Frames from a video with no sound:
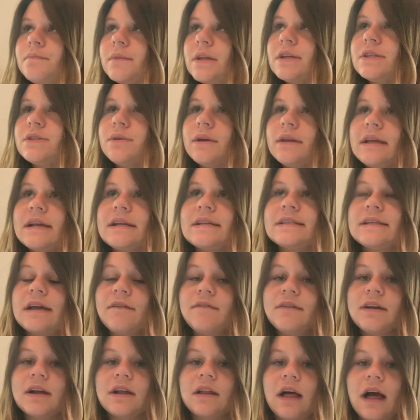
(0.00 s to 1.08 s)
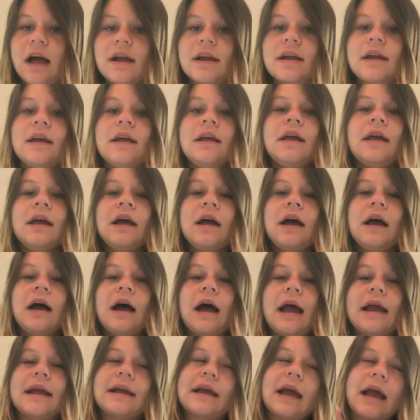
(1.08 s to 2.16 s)
so at like 7 o'clock,
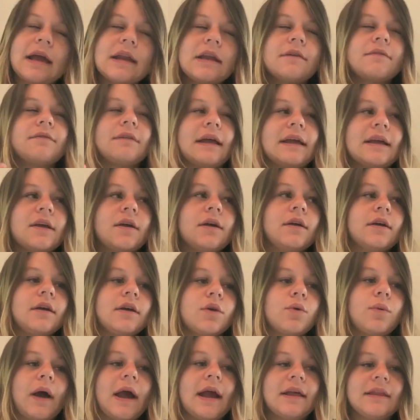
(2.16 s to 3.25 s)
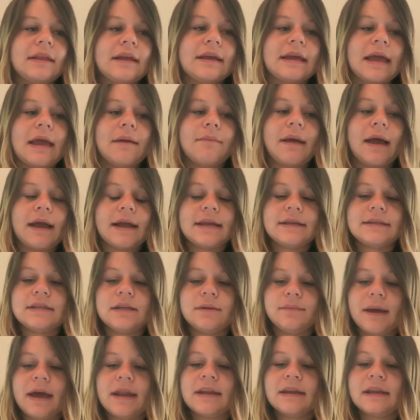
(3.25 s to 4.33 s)
I kind of like quietly came back into
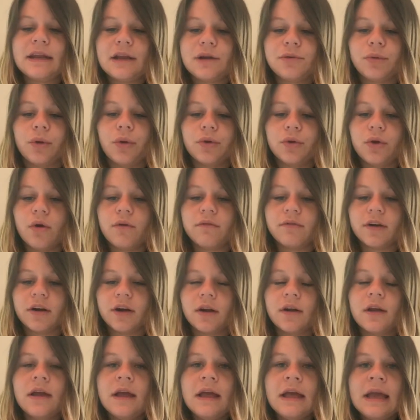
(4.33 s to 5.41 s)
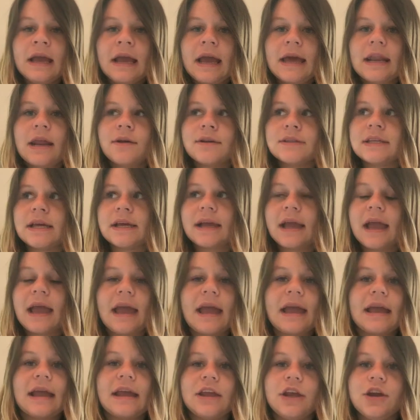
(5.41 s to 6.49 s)
bed, and he rolled over. And I was like,
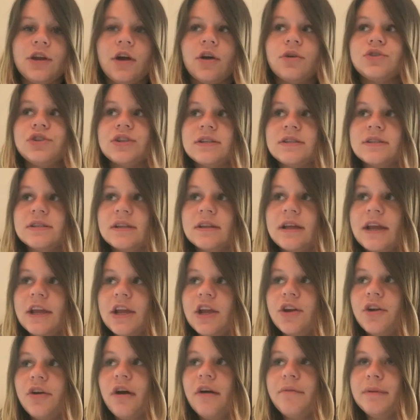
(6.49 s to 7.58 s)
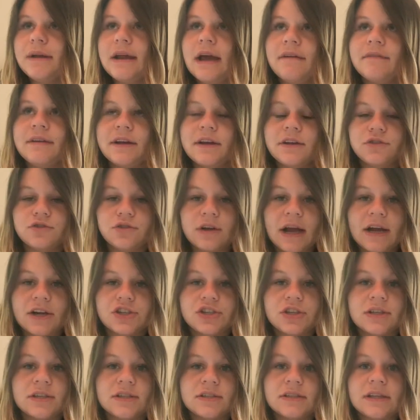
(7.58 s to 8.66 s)
hey, just to let you know, I've been having
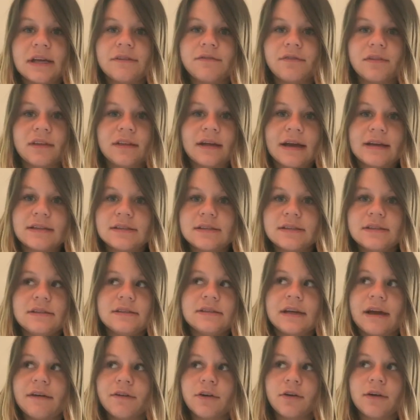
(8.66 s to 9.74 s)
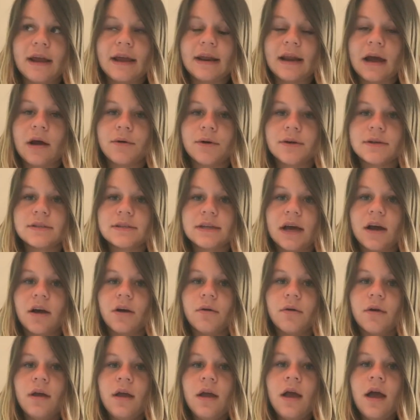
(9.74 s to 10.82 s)
contractions like for the last 7 or 8 hours now.